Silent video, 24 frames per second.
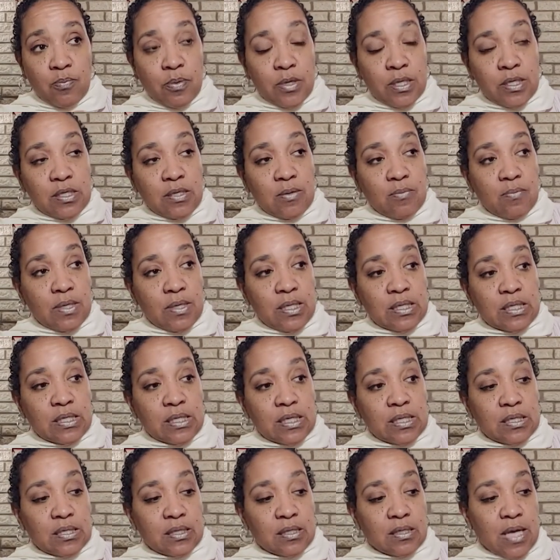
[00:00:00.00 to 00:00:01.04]
but to me,
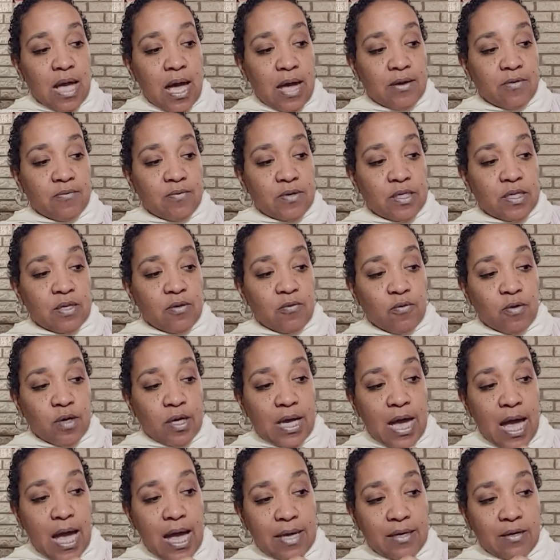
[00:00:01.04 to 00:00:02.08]
six is kind of a
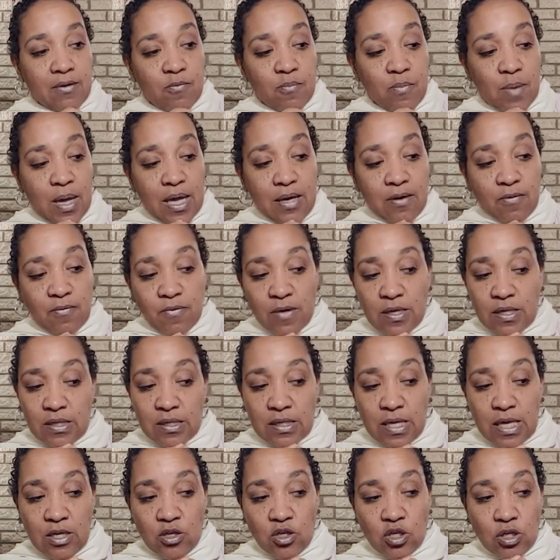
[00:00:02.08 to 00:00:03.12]
different kind of
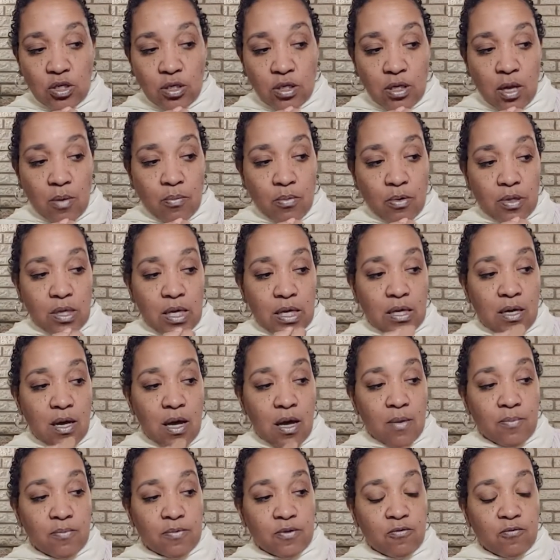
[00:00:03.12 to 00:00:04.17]
manifestation number that
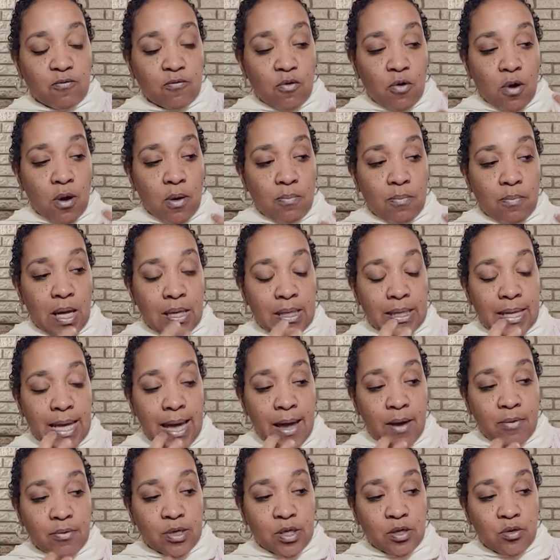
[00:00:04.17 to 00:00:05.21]
comes from
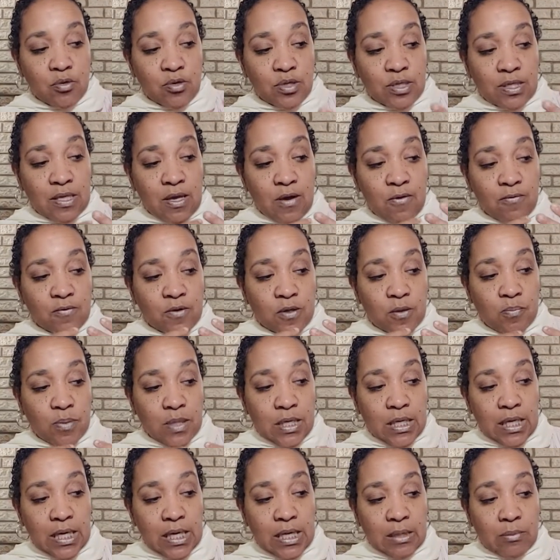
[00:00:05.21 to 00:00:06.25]
allowing yourself to
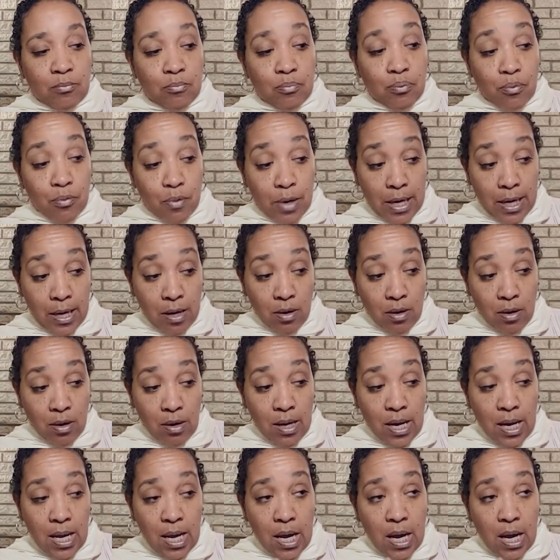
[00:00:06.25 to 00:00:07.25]
be in prayer,